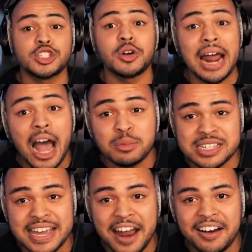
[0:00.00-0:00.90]
So now I'm
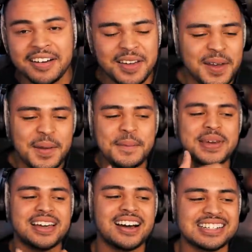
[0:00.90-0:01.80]
scared
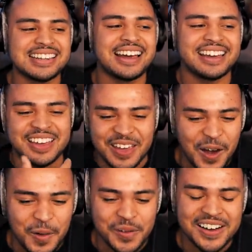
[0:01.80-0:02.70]
because like,
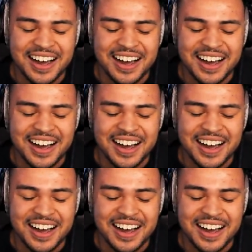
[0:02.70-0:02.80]
yo,